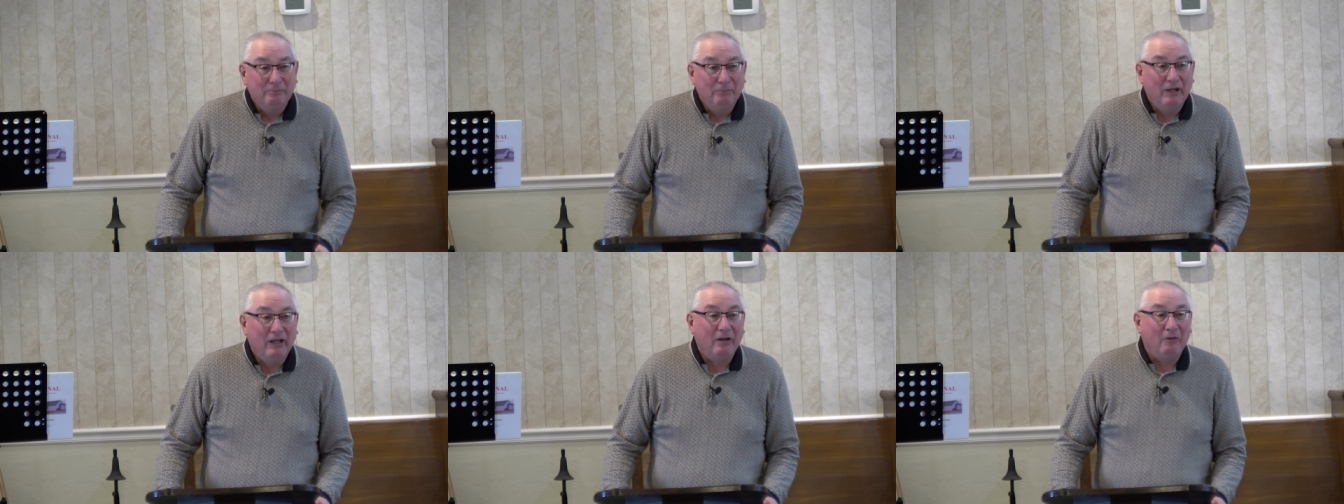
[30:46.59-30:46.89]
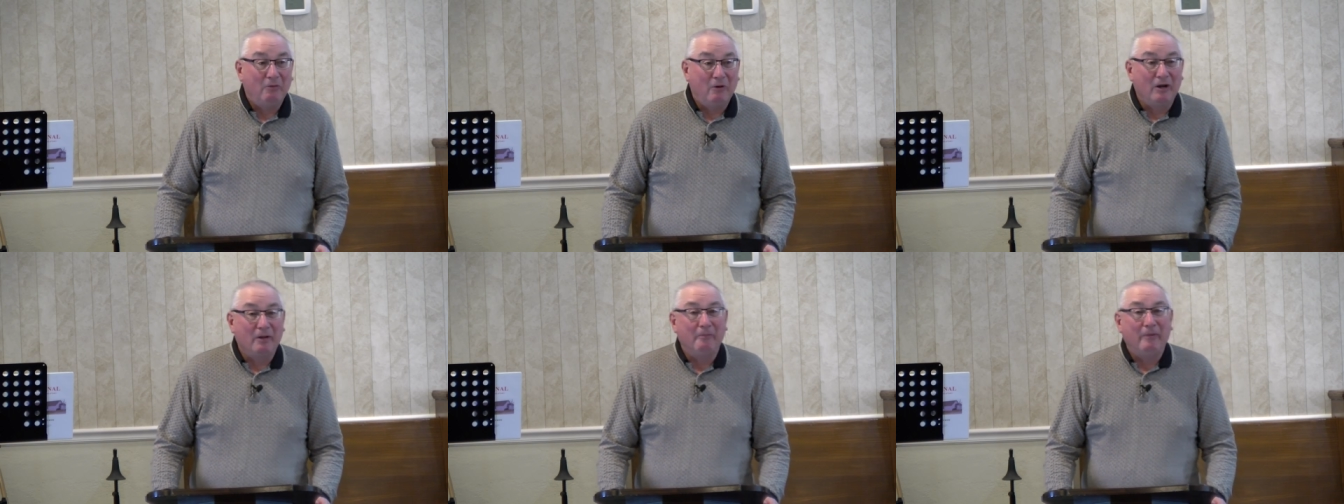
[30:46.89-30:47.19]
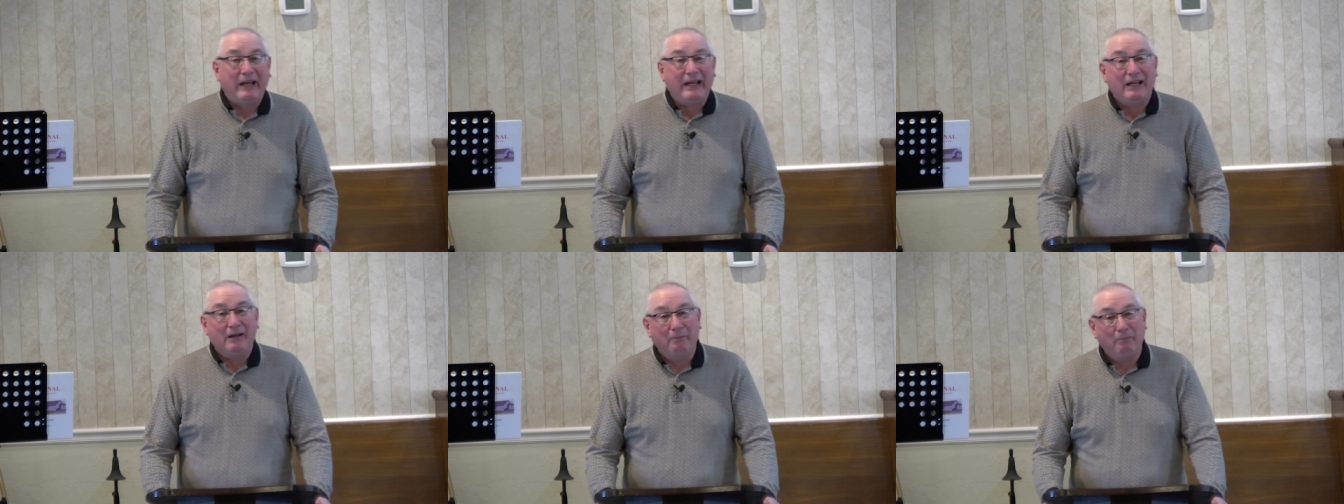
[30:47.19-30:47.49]
but I want to
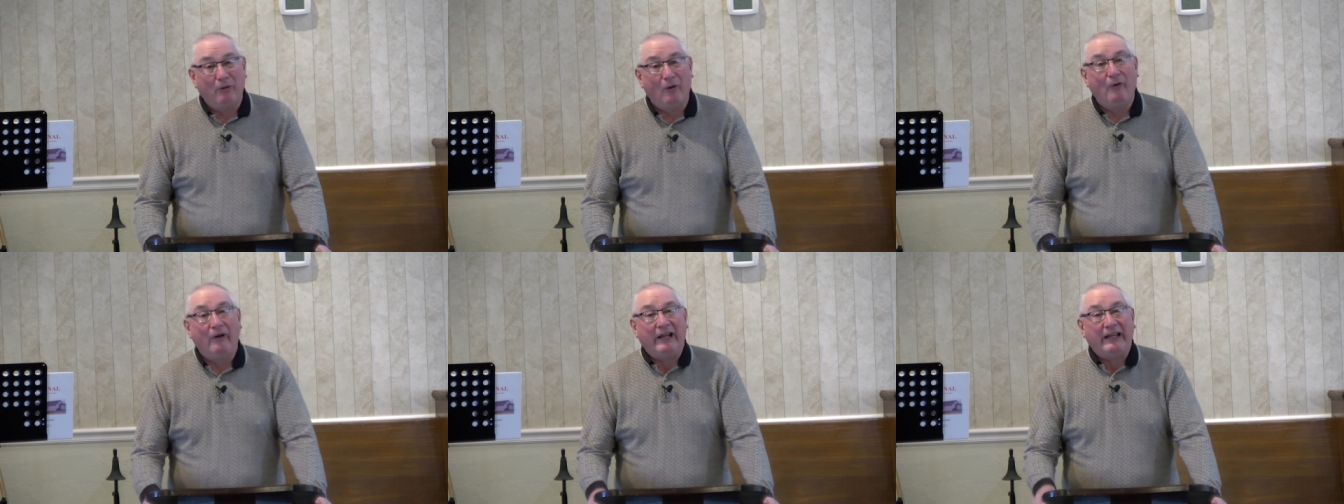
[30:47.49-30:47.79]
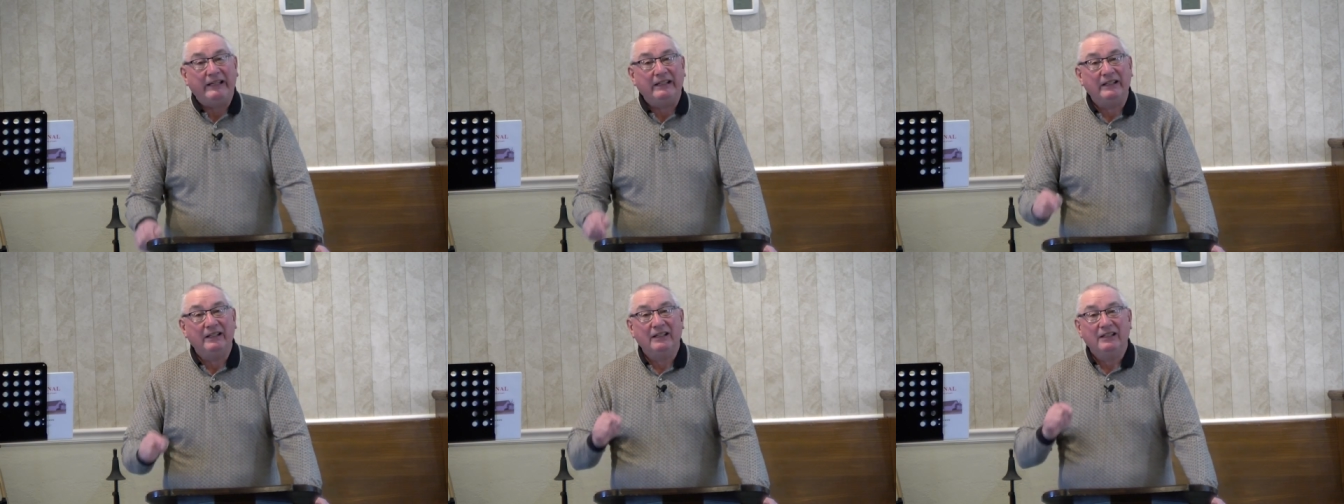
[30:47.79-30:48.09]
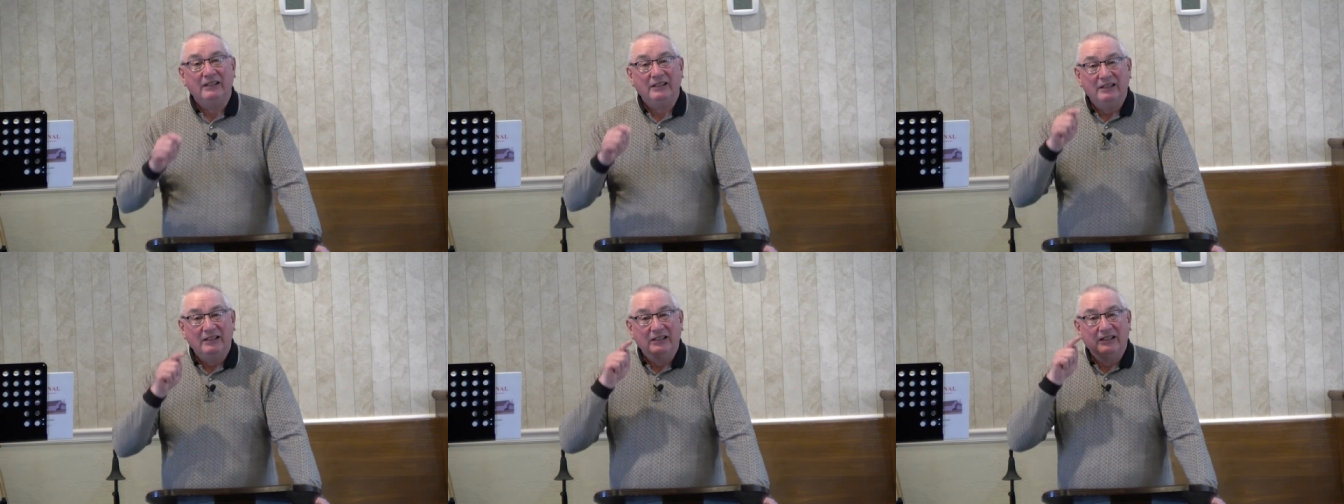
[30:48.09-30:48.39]
make a point.
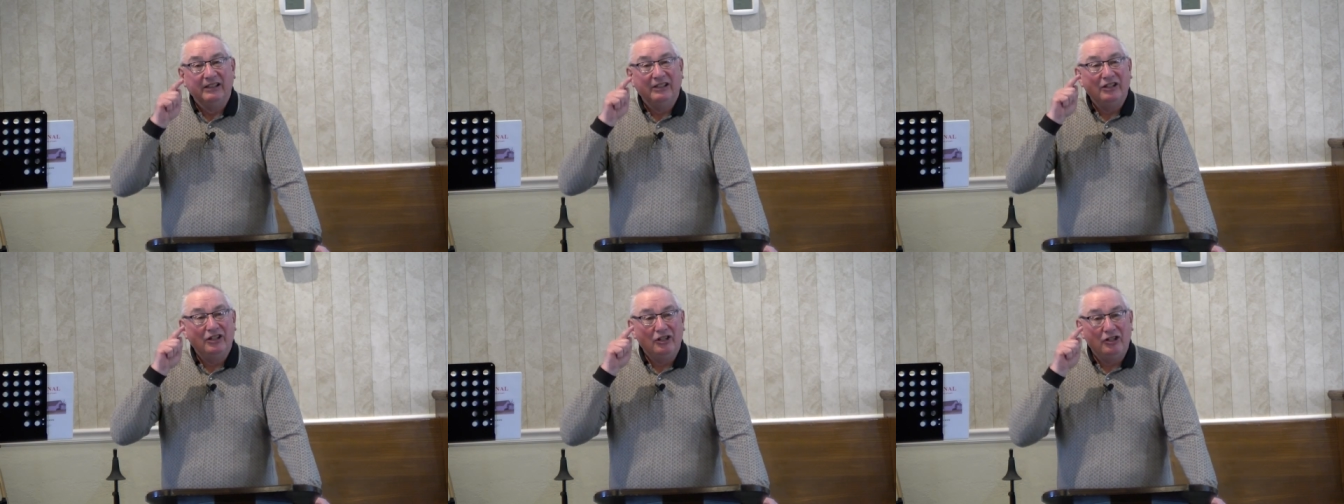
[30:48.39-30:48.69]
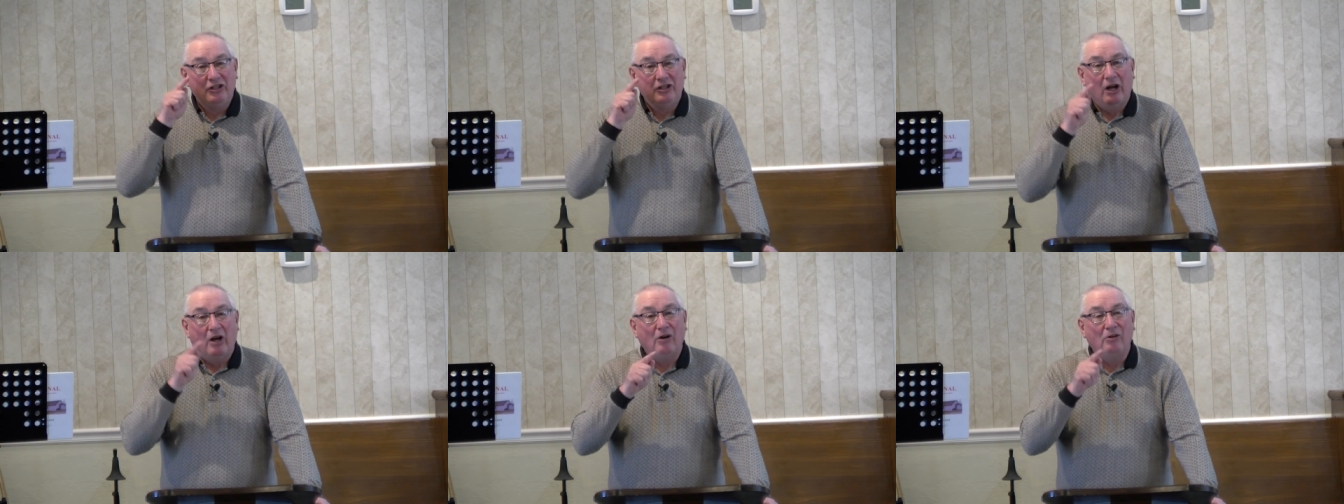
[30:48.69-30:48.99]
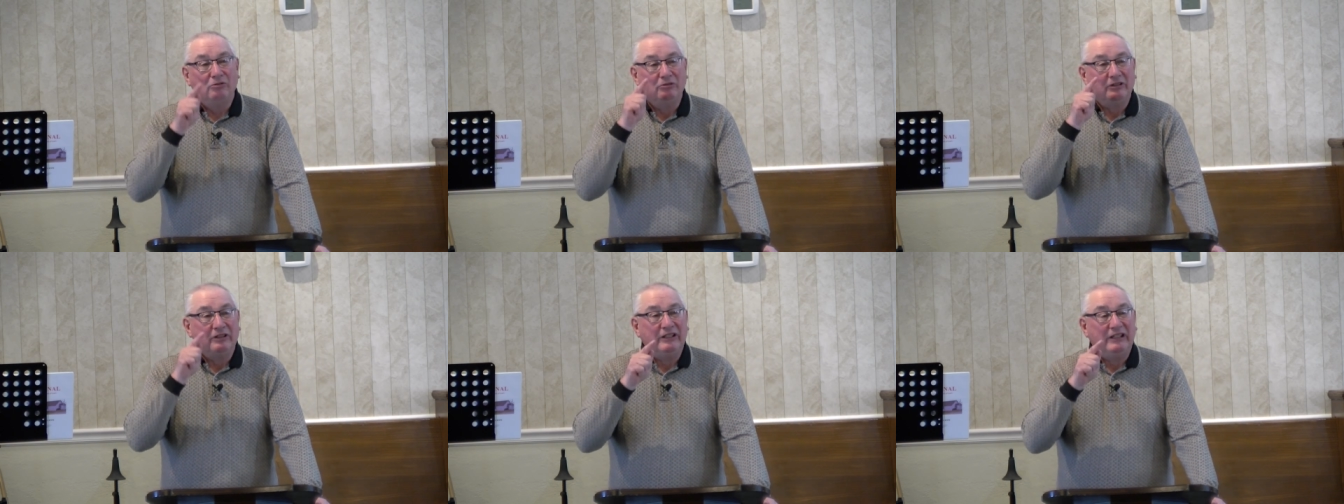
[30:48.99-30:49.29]

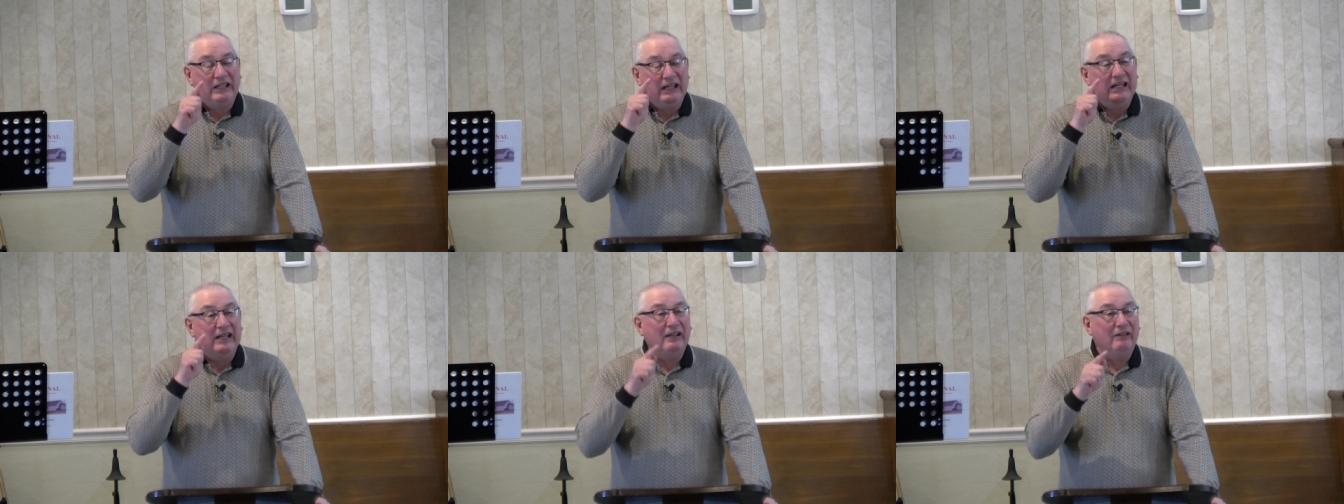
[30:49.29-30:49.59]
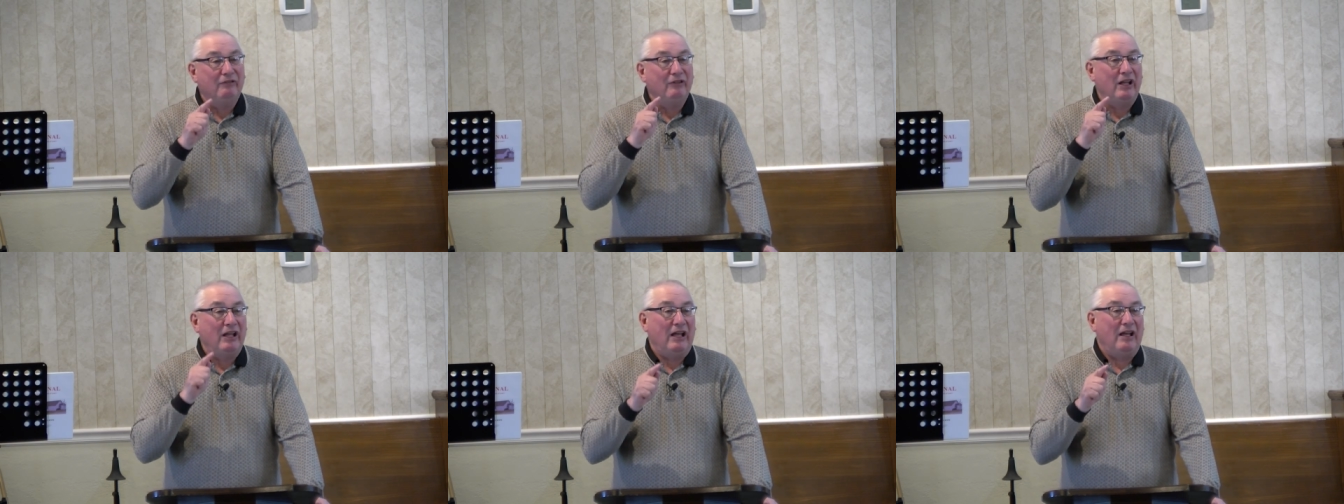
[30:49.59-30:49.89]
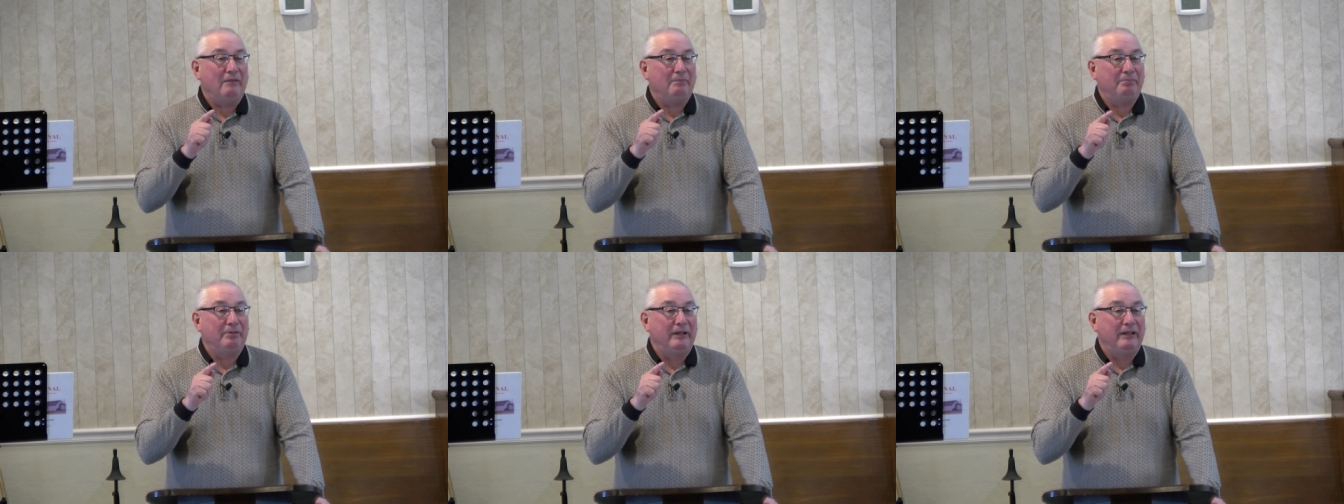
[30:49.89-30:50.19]
Don't give
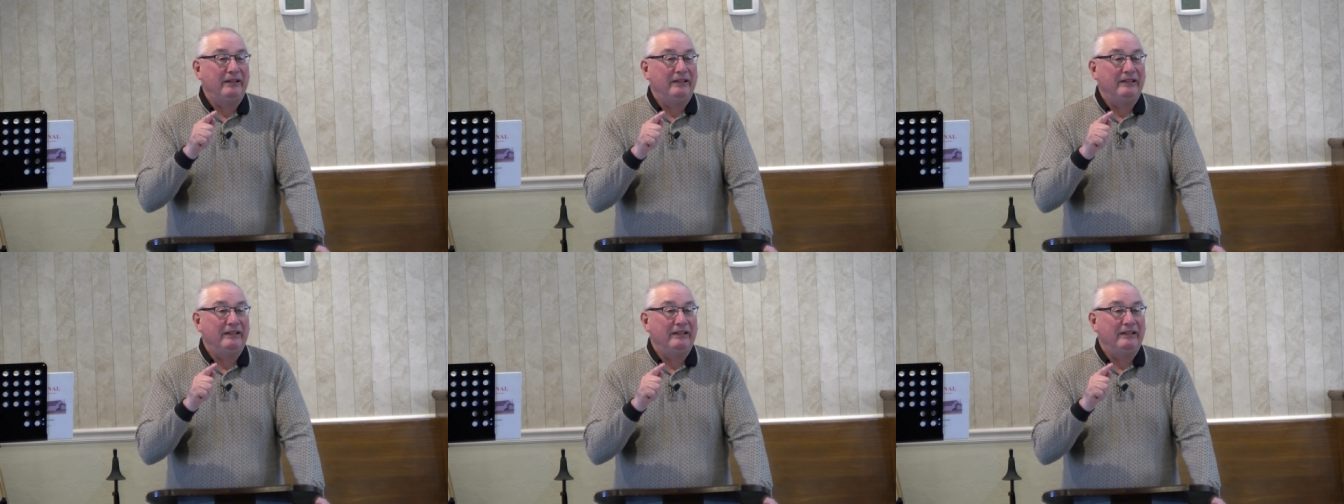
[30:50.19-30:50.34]
up.